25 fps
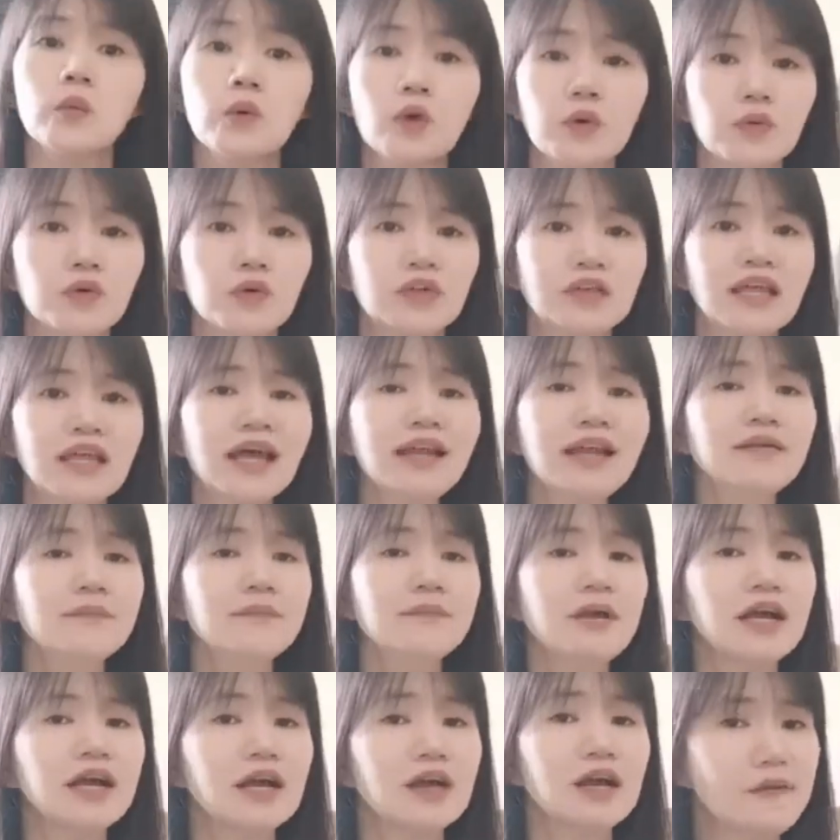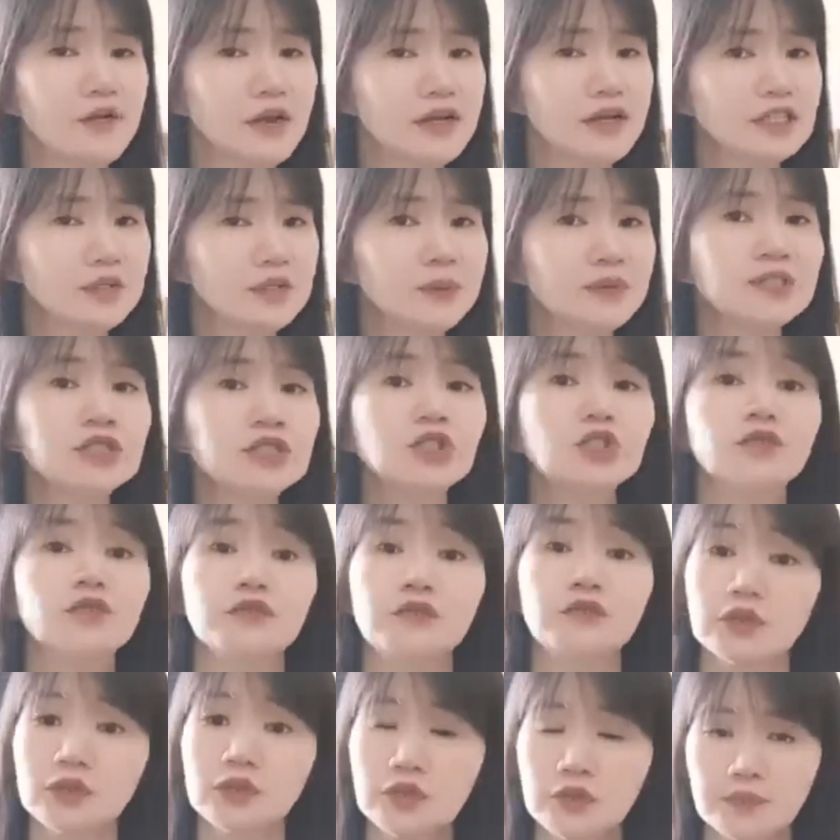We would then make arrangement
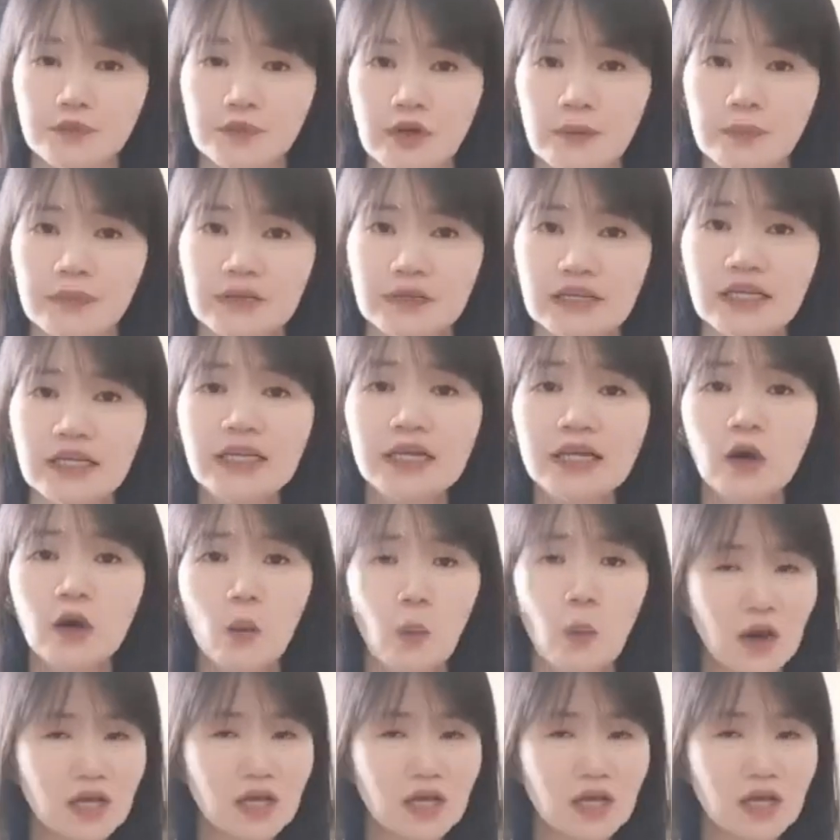to view the property.